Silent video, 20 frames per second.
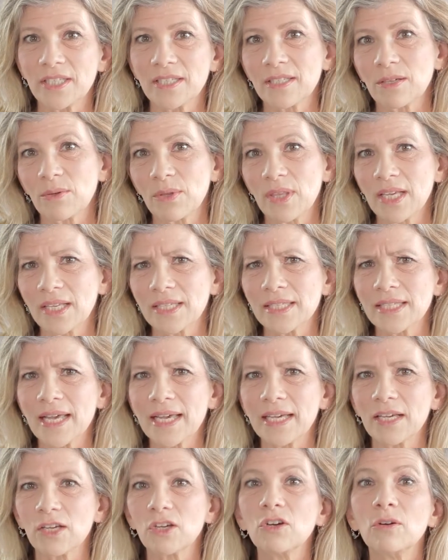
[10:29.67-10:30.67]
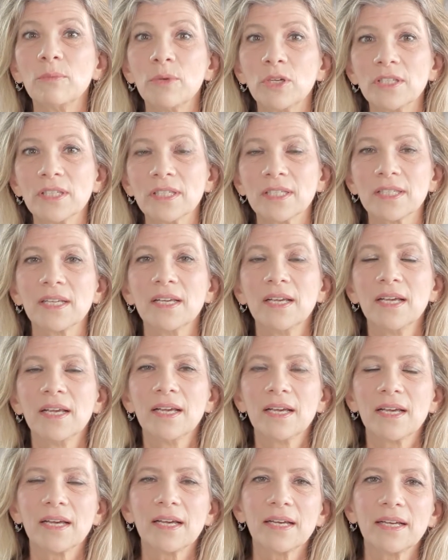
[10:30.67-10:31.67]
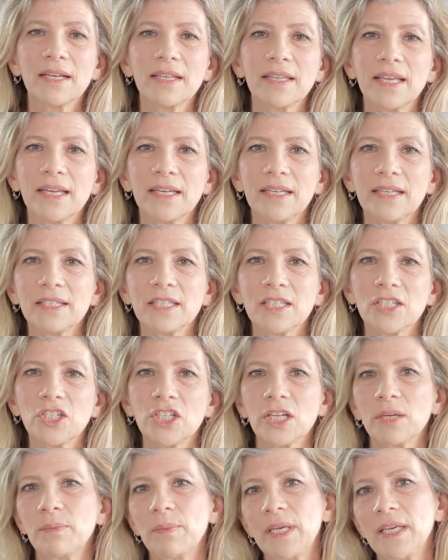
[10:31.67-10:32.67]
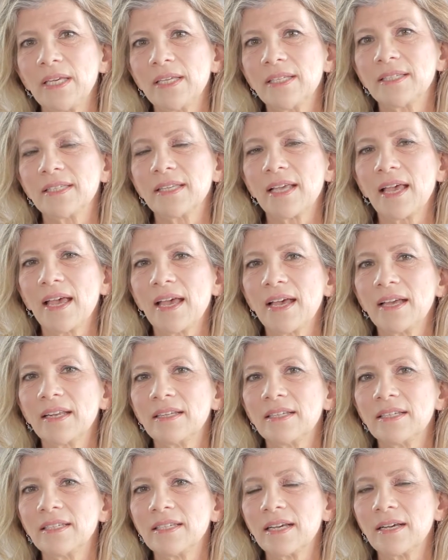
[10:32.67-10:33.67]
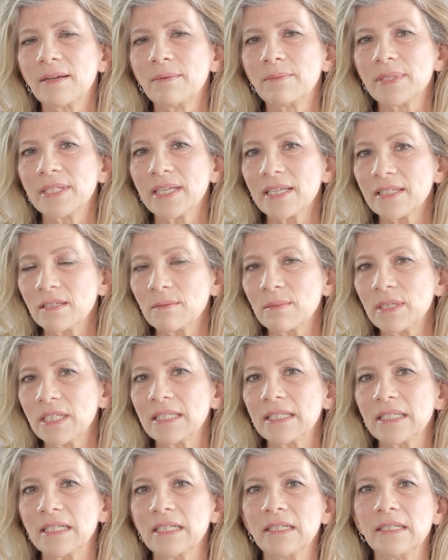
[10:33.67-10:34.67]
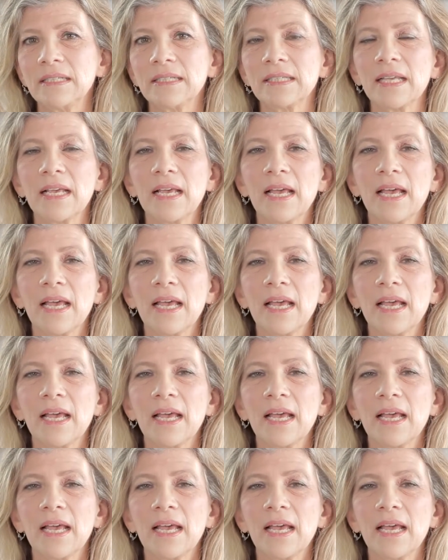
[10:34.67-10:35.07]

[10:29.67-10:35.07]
So things like hummus, that is chickpeas and sesame seeds,